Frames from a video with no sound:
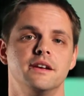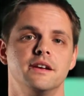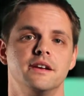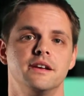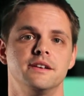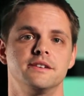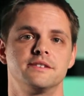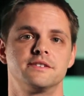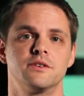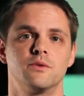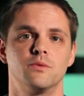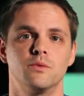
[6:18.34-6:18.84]

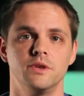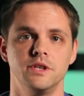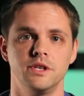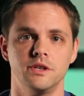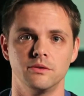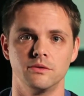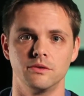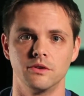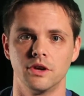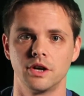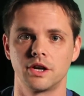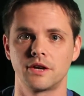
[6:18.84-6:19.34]
And so when
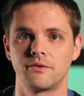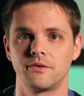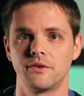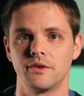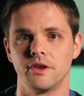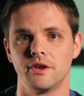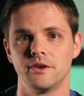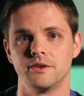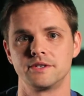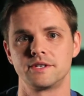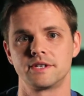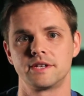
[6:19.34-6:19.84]
you look for
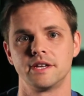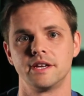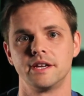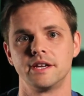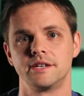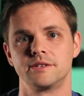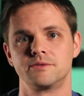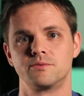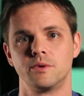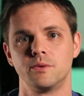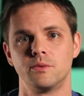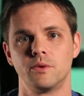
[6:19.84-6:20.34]
those
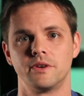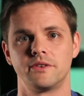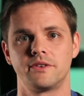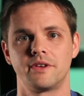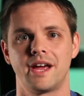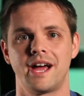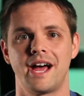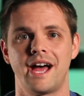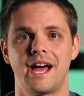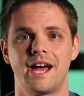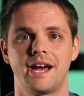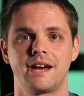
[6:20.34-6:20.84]
things, we want
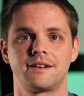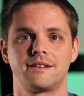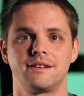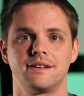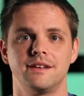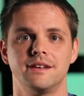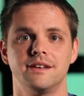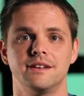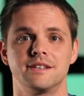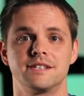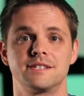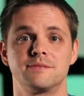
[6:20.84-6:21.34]
to act
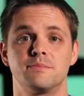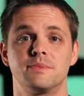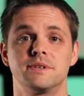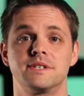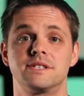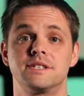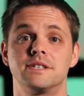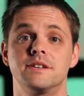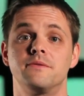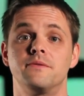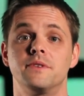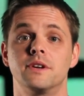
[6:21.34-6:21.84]
in a
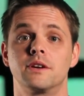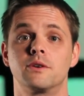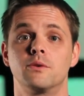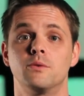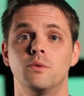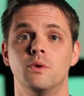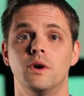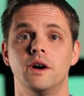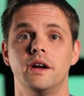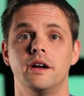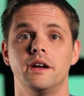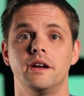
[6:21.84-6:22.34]
specific
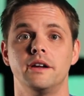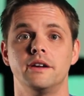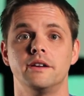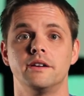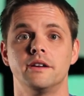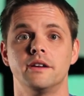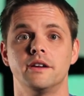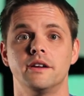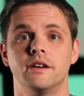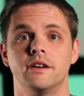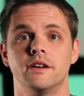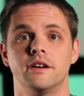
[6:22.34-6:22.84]

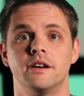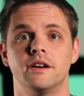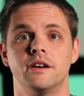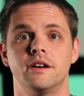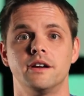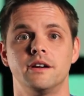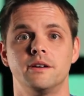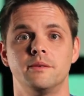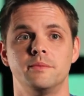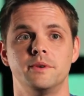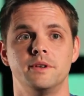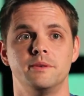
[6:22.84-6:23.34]
way
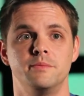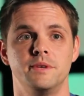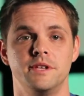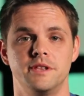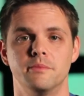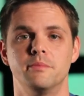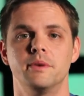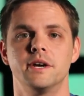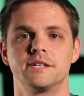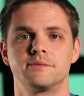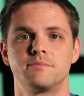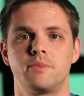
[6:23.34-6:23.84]
and be
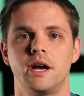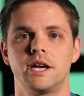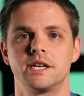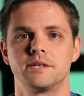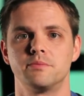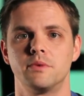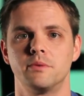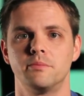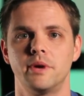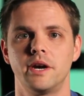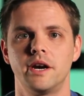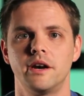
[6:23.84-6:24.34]
the best
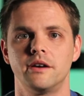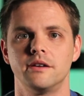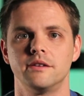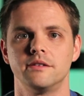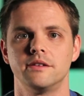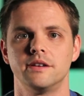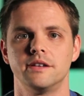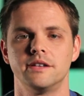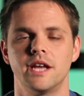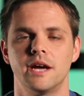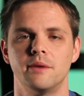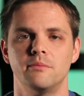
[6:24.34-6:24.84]
possible
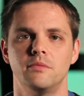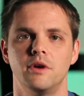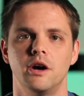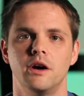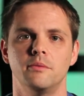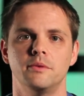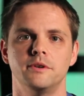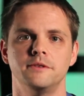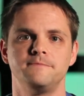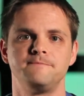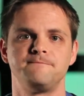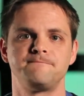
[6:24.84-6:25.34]
parent in that
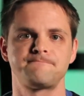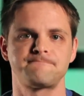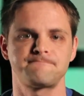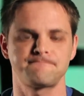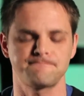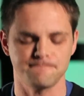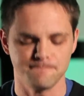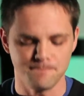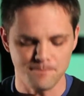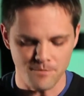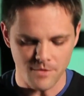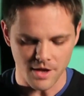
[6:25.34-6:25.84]
moment.
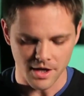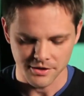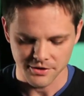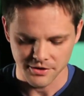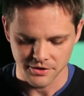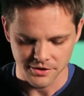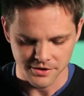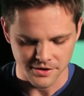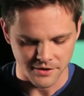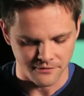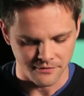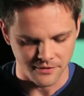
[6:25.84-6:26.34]

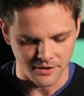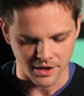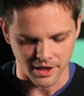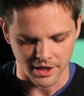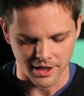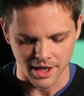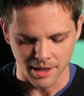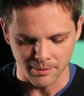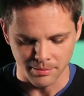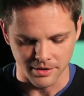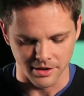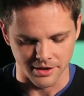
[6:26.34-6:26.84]
So just a
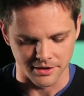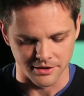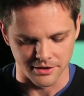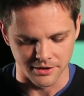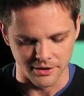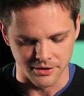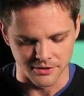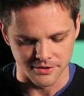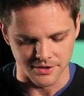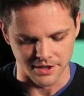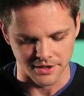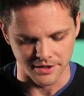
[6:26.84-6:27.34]
couple of
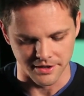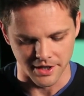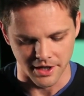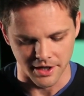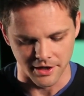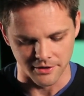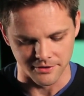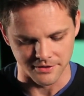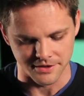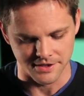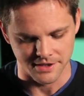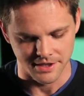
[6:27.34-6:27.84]
do's and
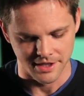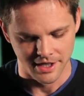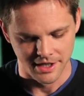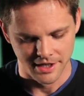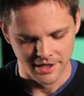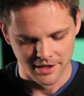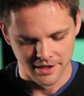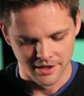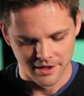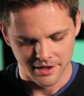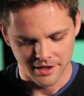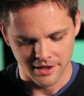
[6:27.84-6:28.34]
don'ts.
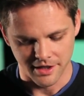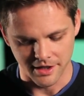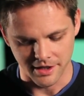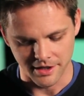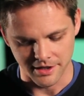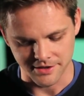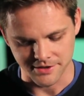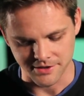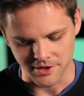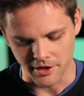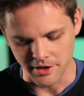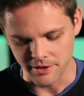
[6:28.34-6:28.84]

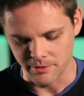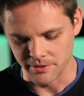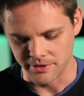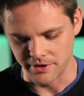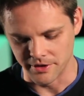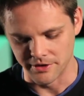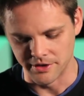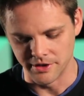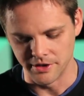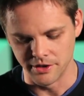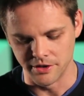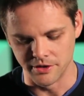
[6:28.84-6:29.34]
Starting with
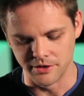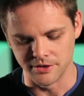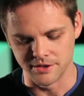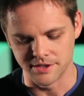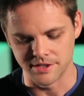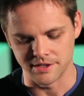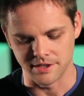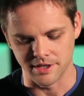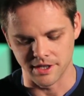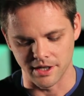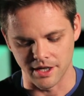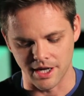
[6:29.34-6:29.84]
the
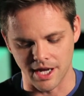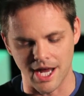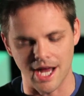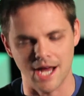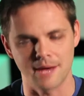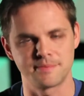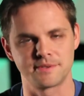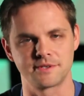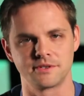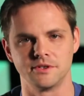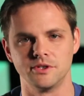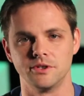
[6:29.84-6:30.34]
do's,
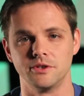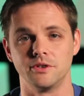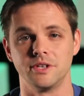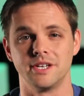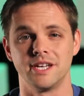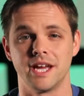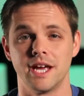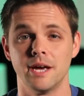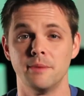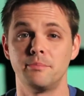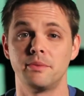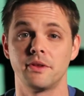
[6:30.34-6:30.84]

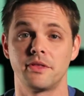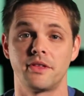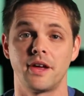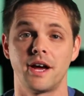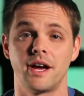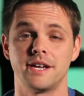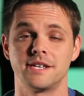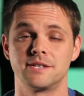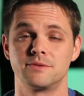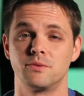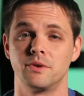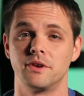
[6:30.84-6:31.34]
absolutely
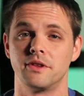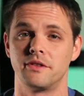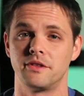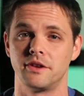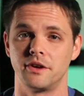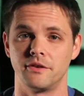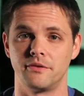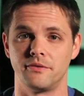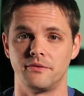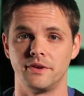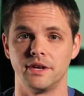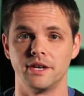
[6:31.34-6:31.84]
empathize with
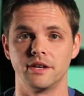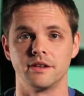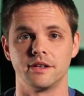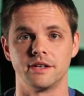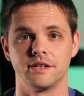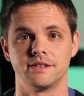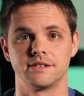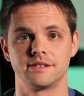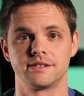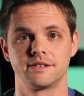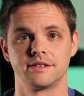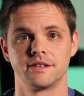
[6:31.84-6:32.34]
their
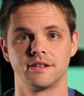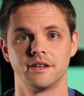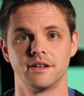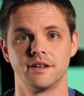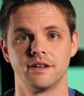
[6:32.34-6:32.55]
feelings.